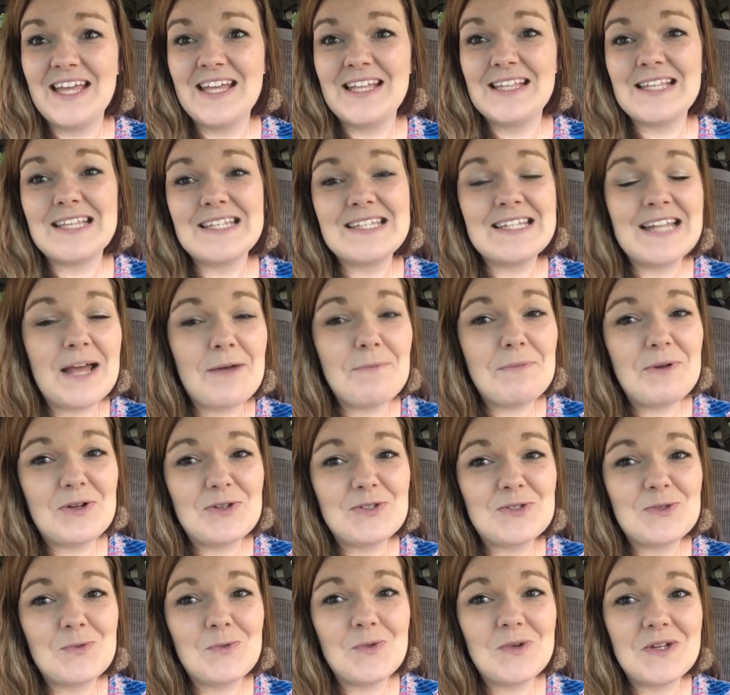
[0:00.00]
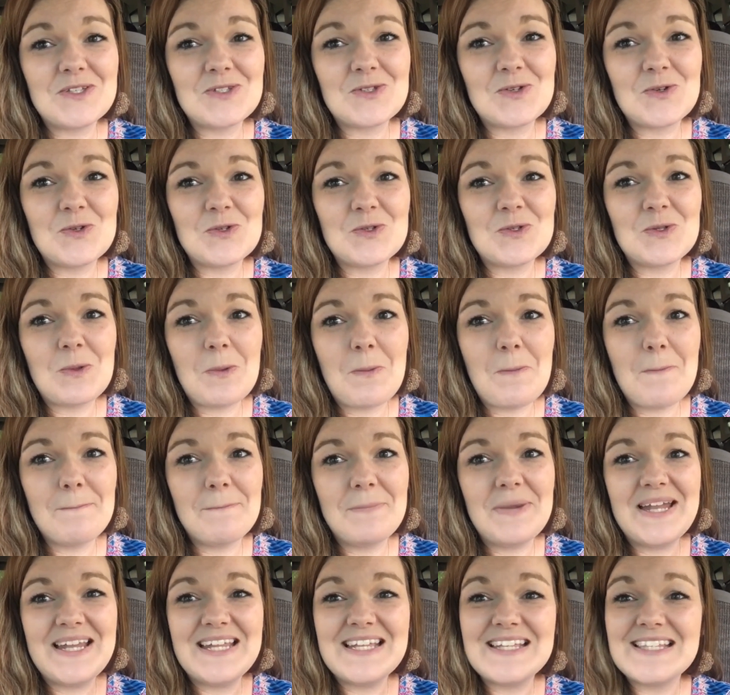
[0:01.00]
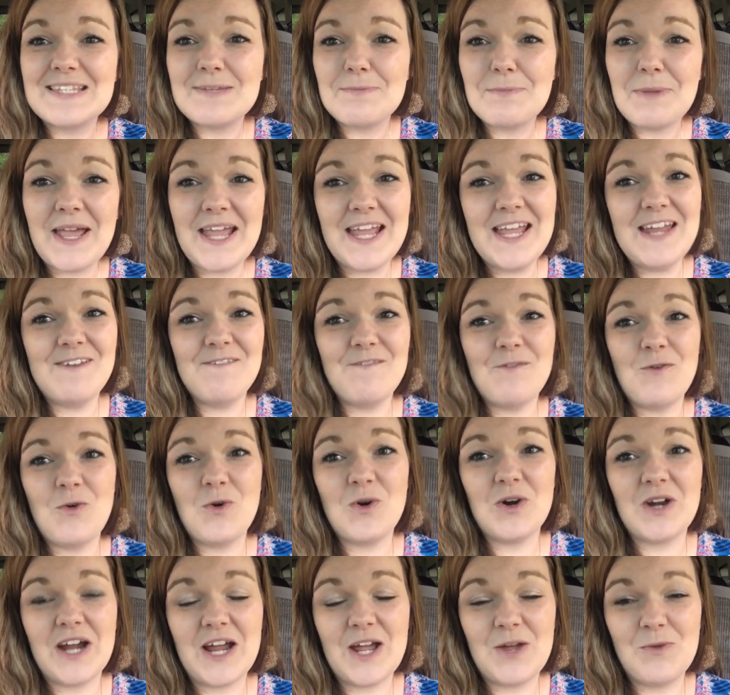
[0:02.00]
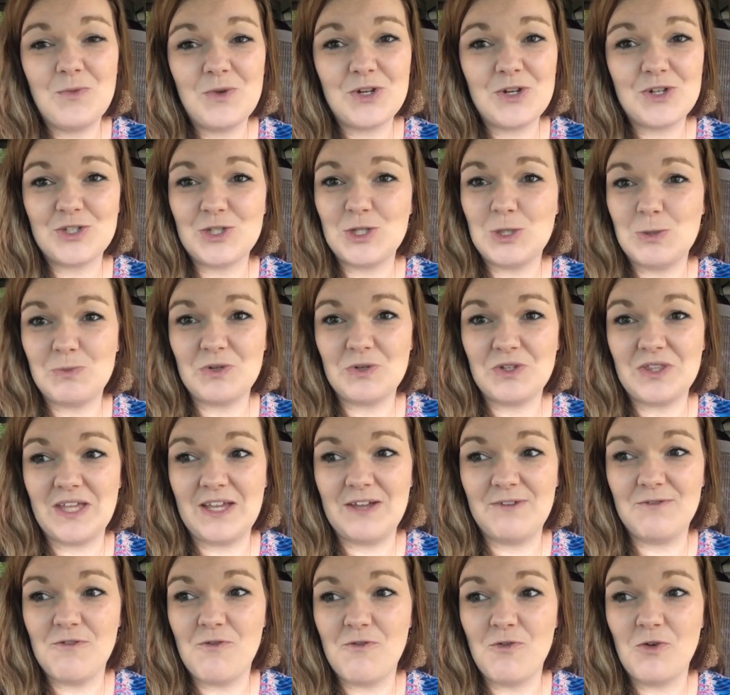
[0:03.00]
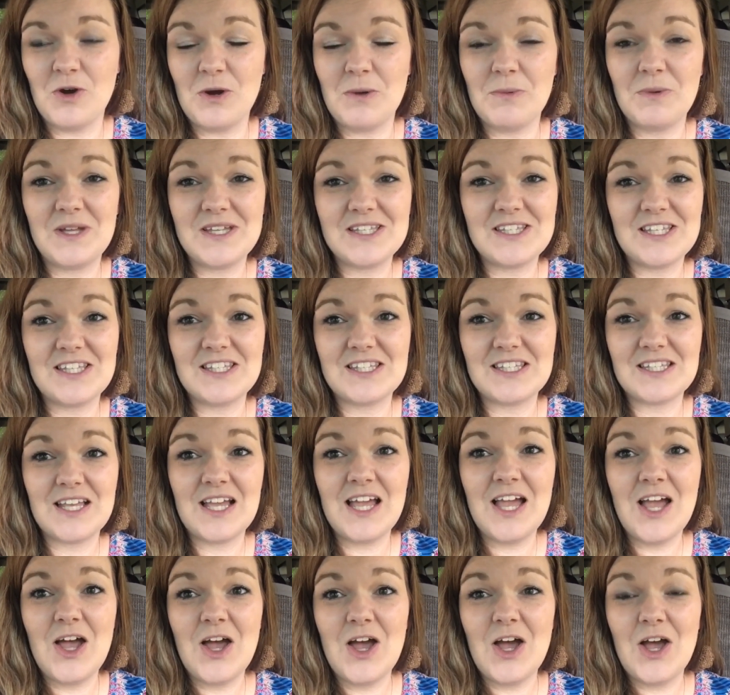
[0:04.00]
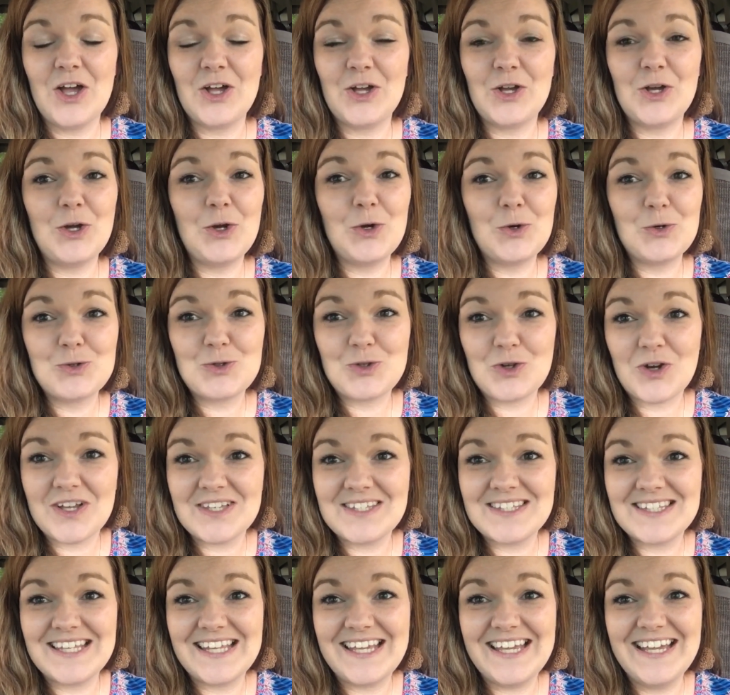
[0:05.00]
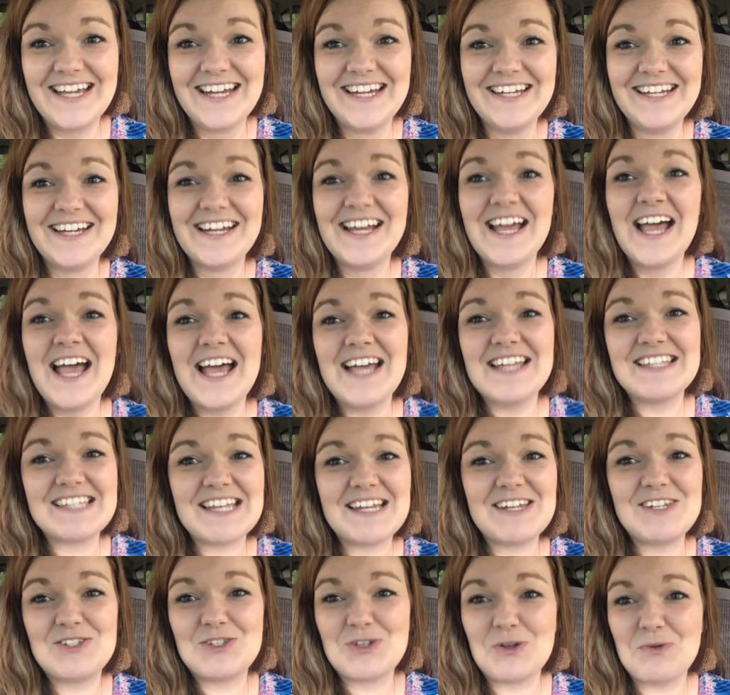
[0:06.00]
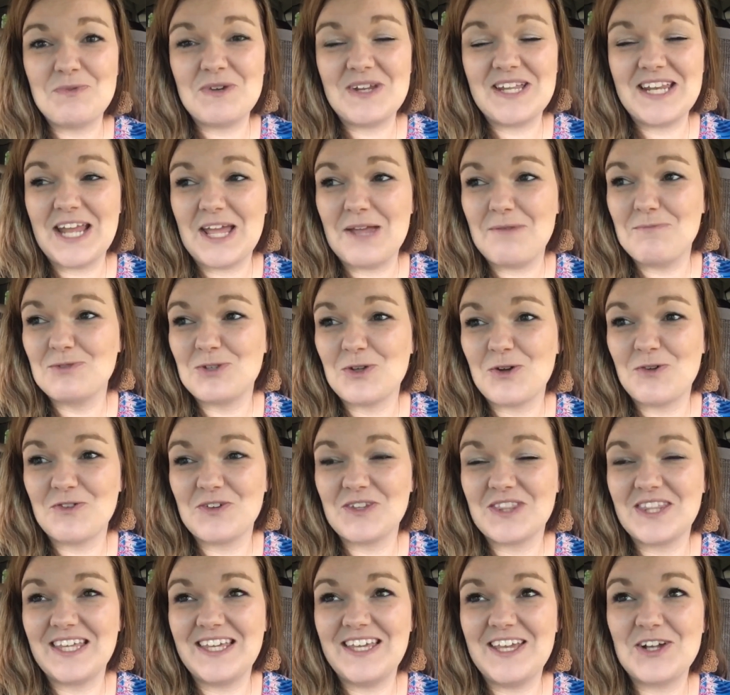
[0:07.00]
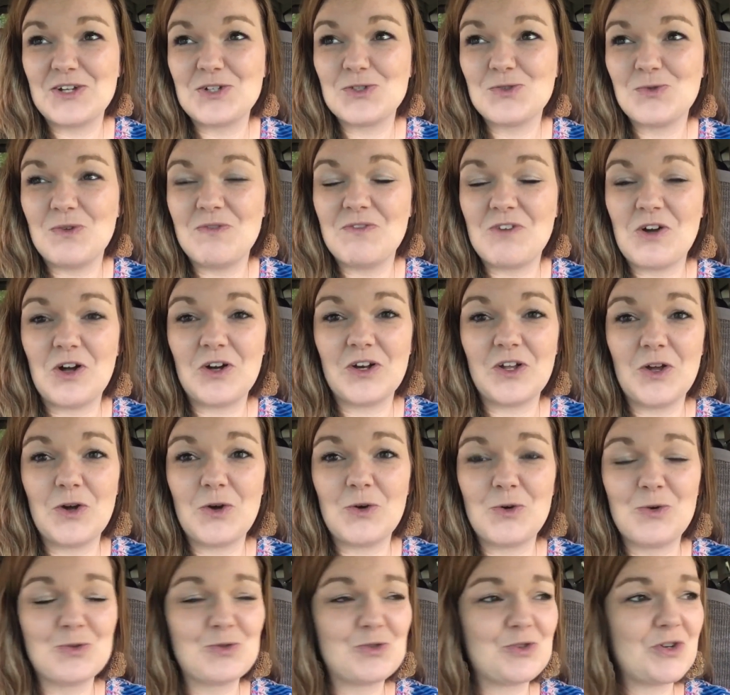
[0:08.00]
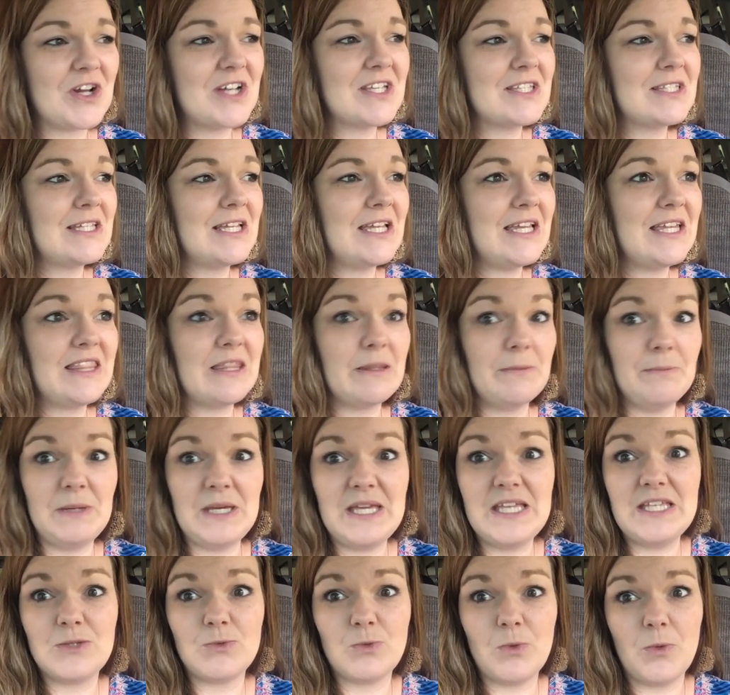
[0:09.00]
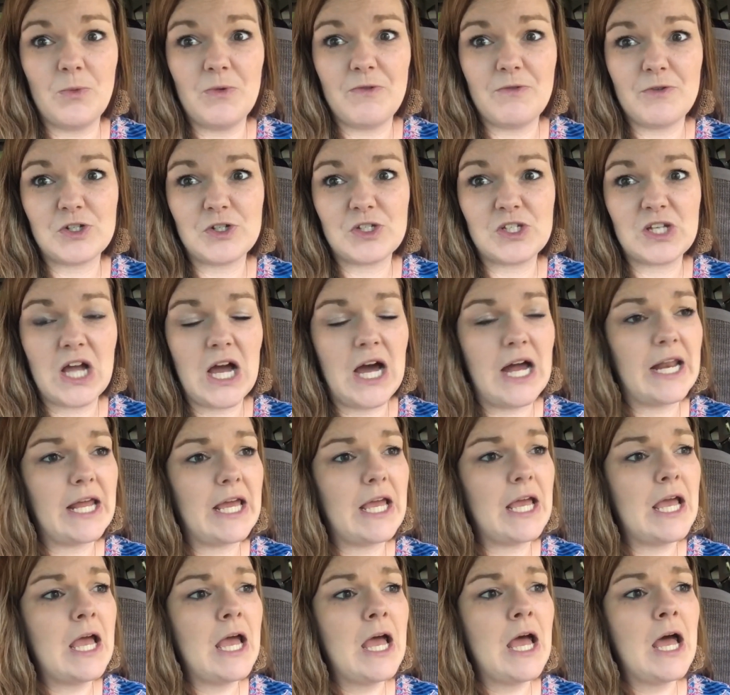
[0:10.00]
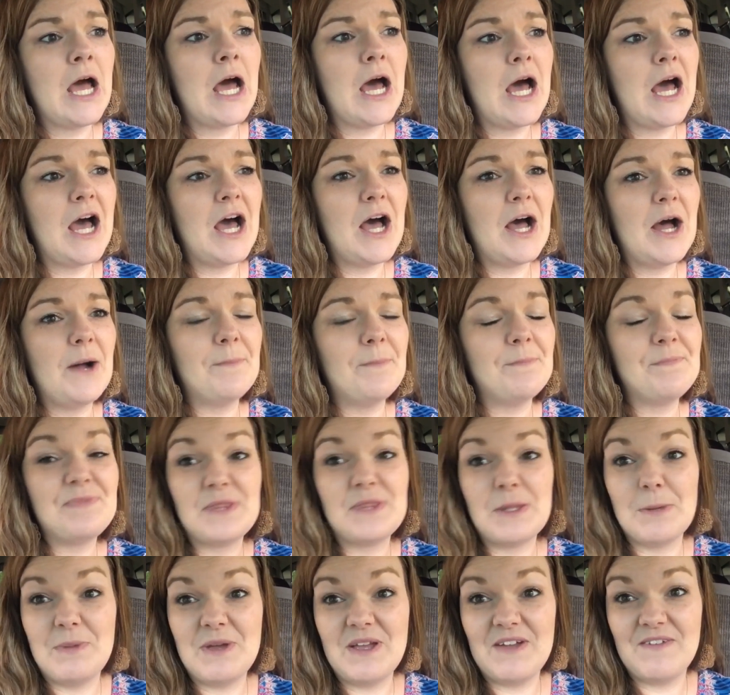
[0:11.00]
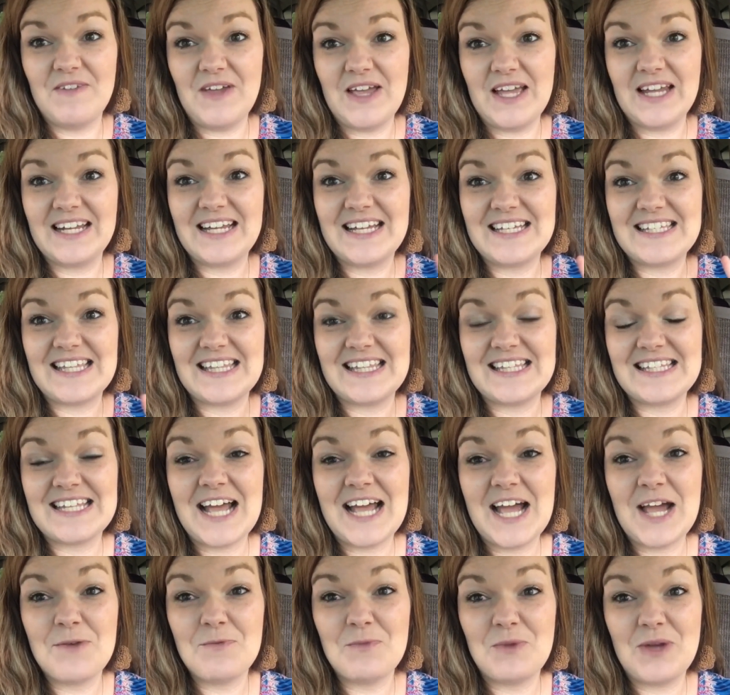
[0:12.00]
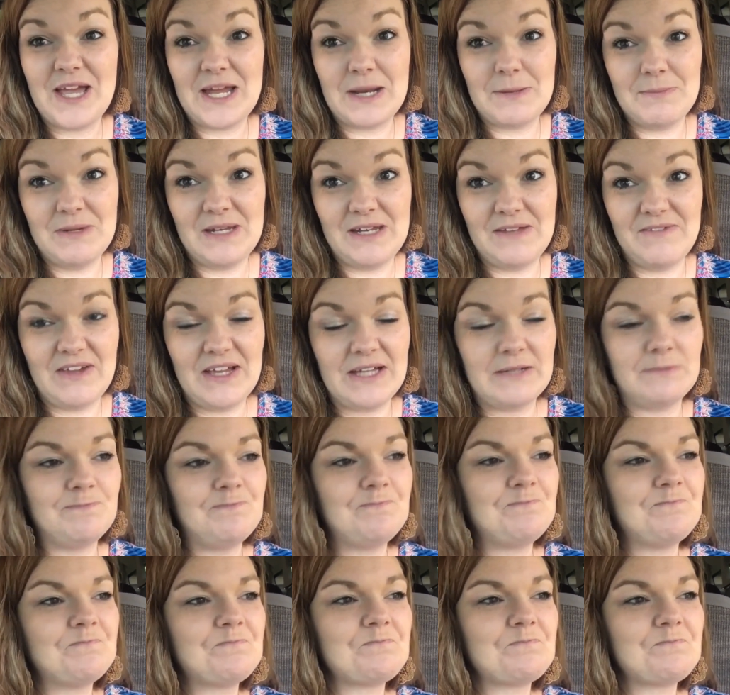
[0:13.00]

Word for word: It doesn't have bells and whistles, but it's paid for, and we are super thankful for it because it's good old trusty. It's had so many names over the years. We've called it Old Trusty, the Beast when we first got it, um, the big van, because at the time we had a minivan.